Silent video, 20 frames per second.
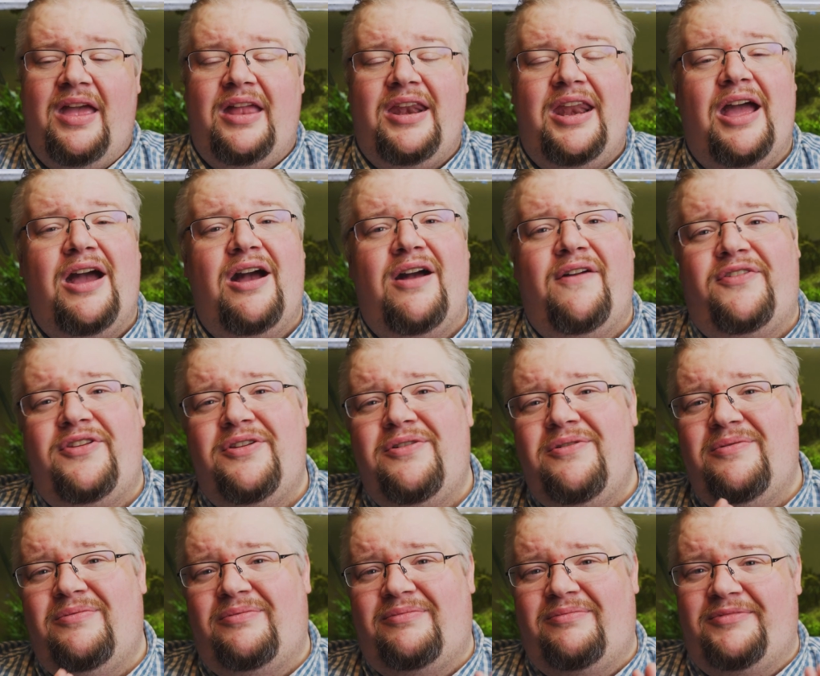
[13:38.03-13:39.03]
Now, if
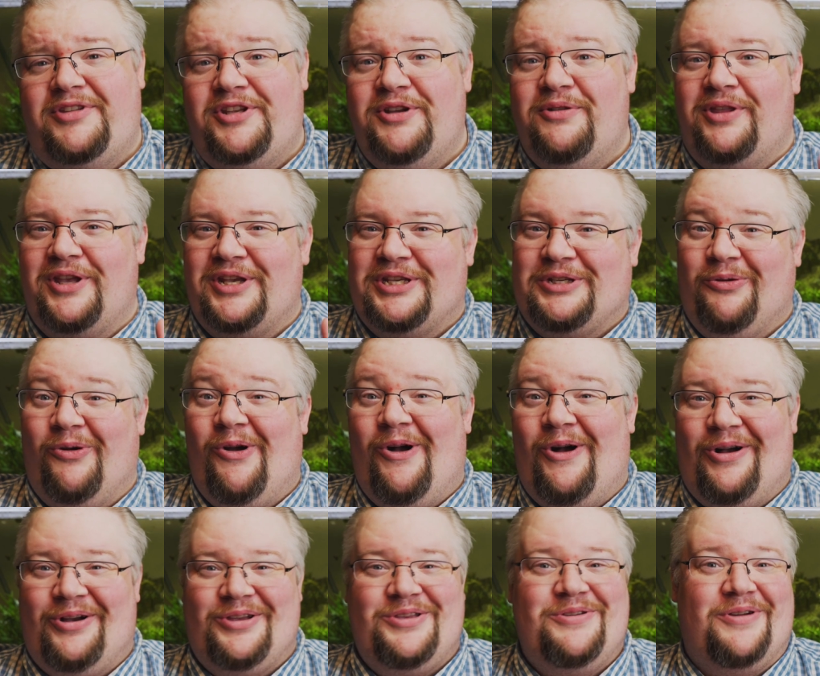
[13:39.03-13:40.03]
you do this
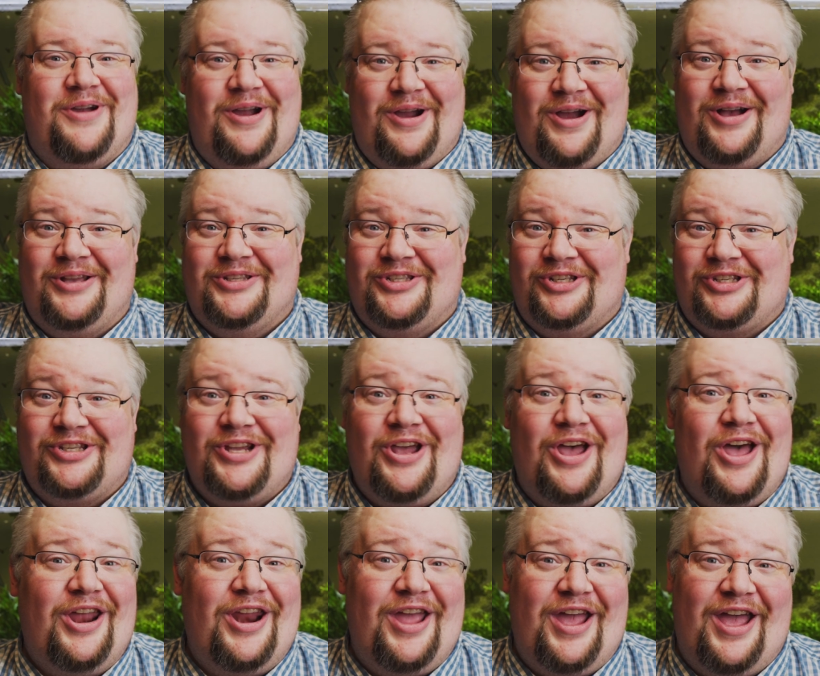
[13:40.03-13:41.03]
wrong, you can cause a
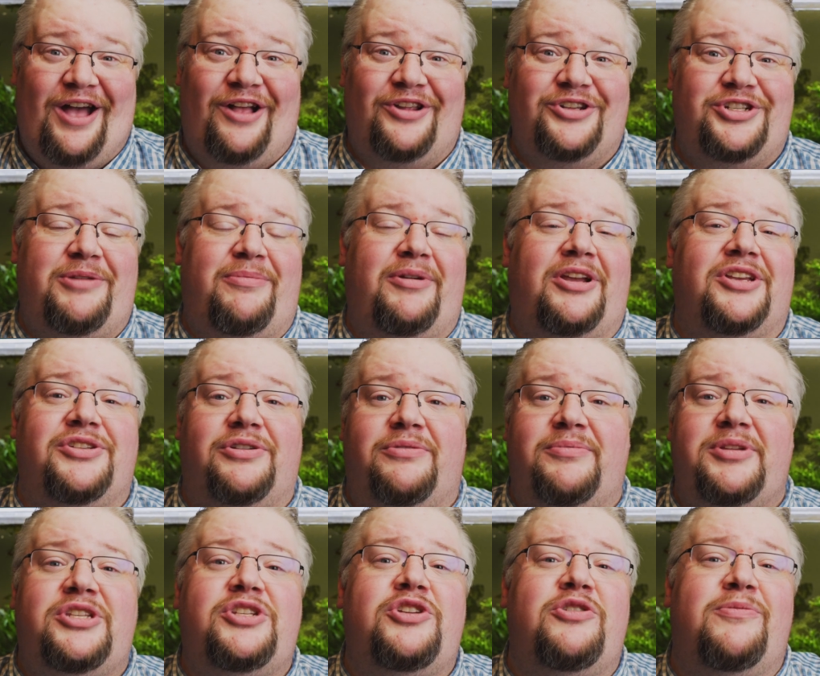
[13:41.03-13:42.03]
ton of algae because there
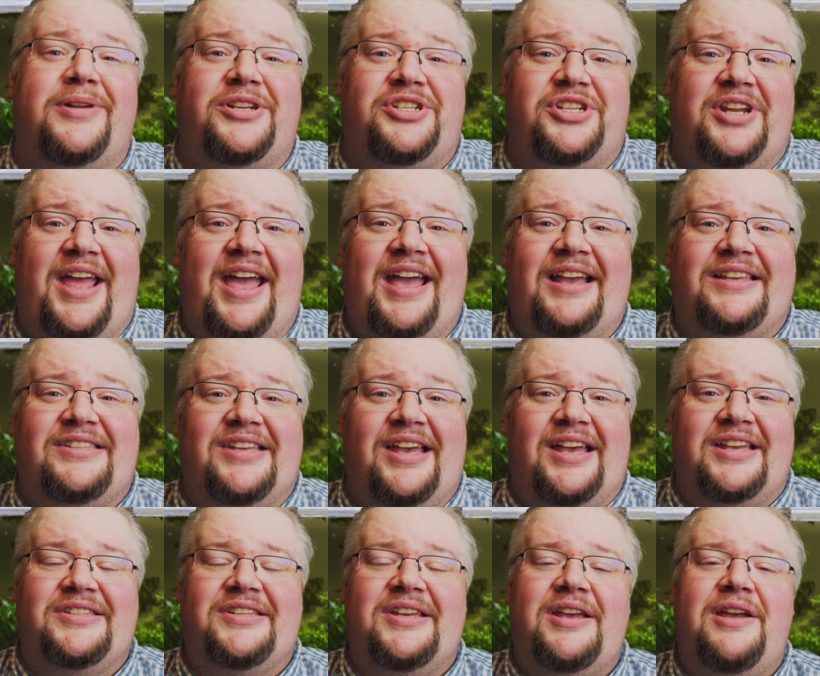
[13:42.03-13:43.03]
will be too much in
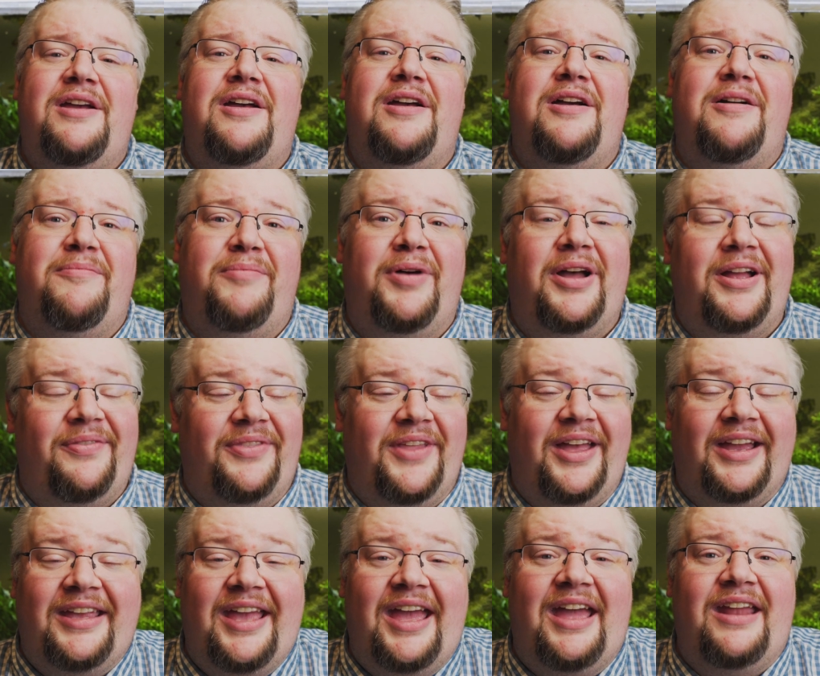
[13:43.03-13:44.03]
excess. But
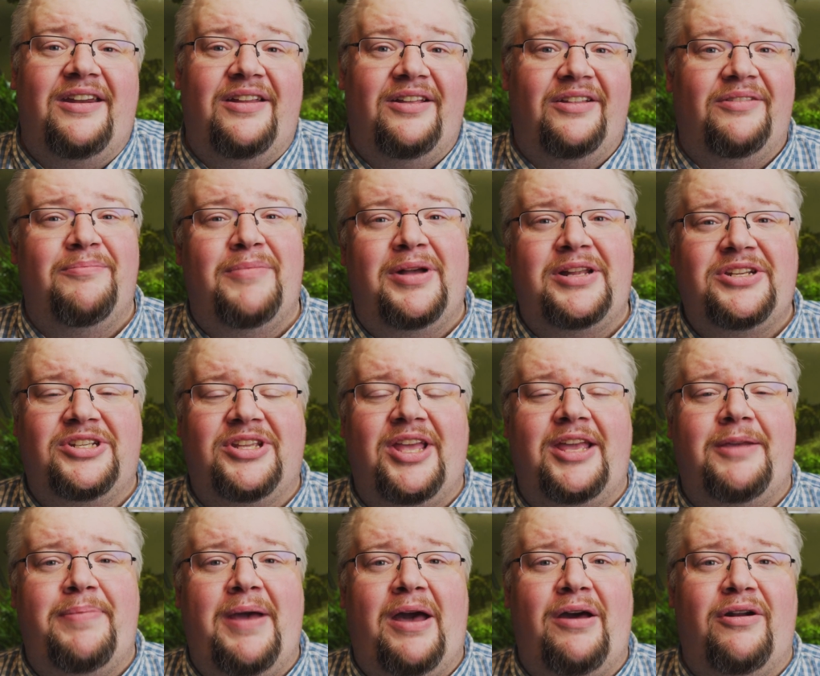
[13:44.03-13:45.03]
again, much
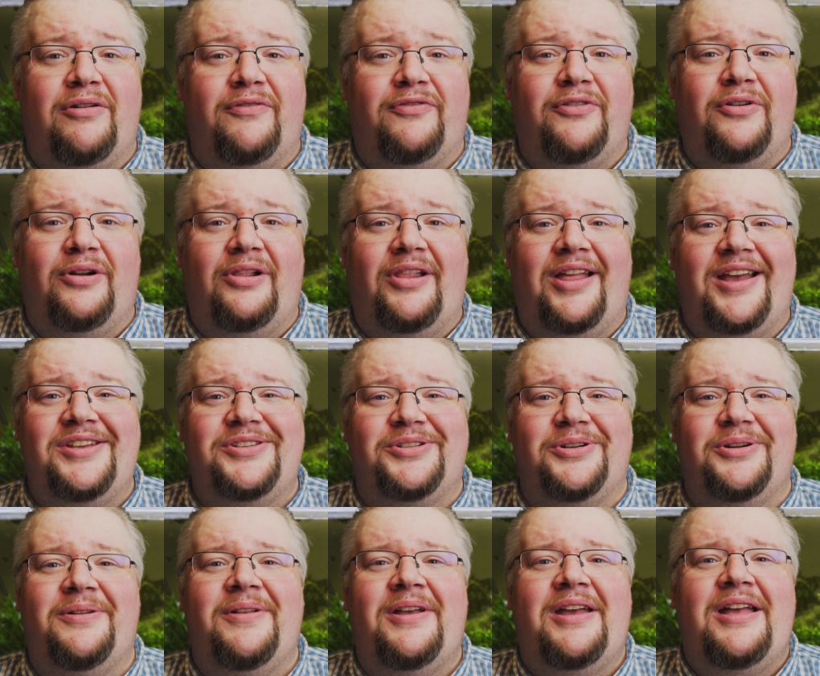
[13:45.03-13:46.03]
like powdered
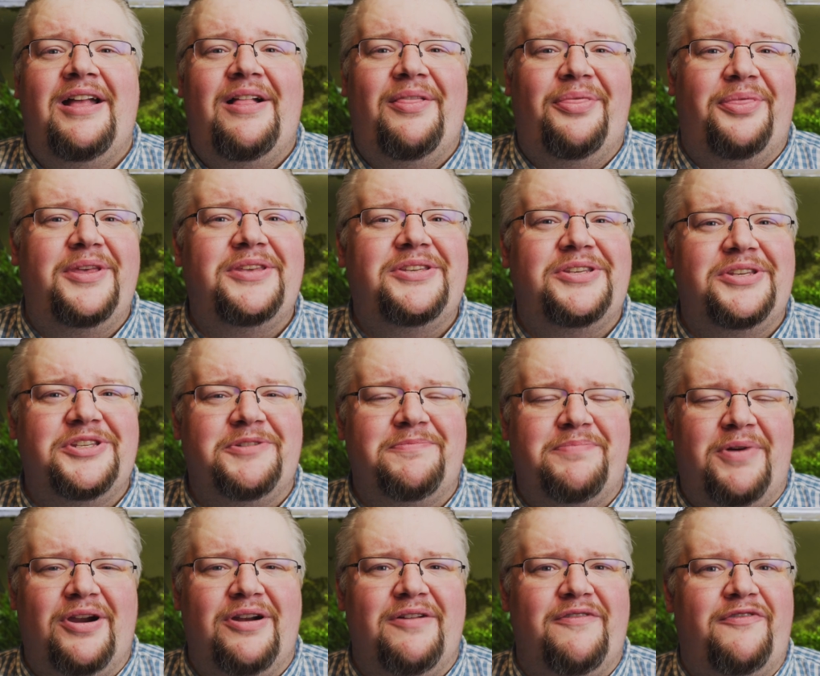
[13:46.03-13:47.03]
fertilizer, this is a
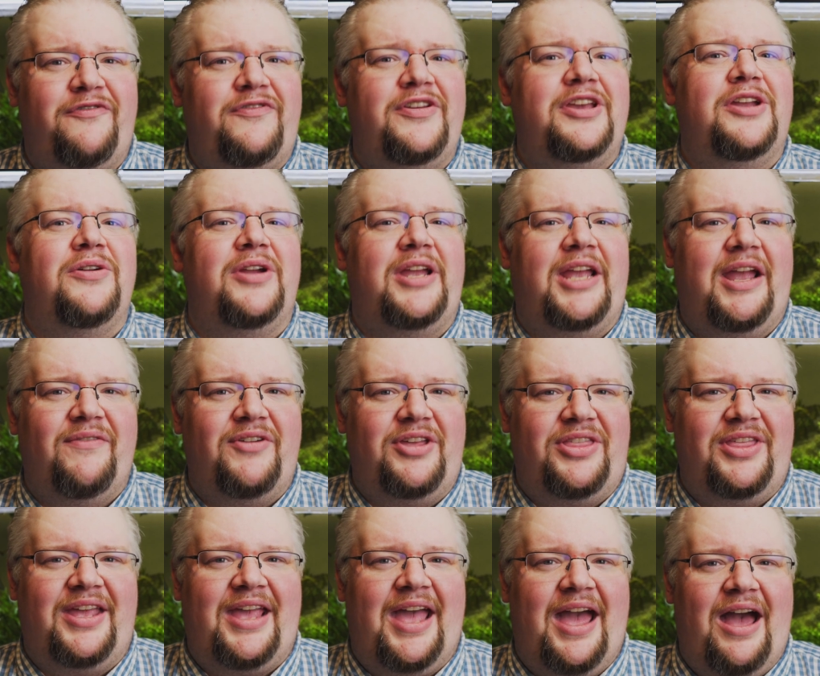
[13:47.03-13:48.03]
part of figuring
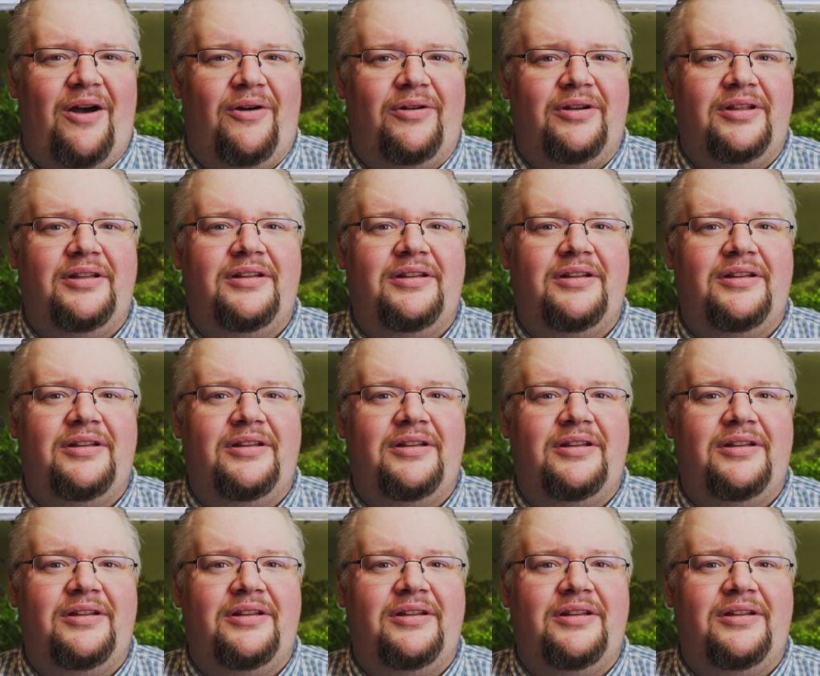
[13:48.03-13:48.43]
everything out,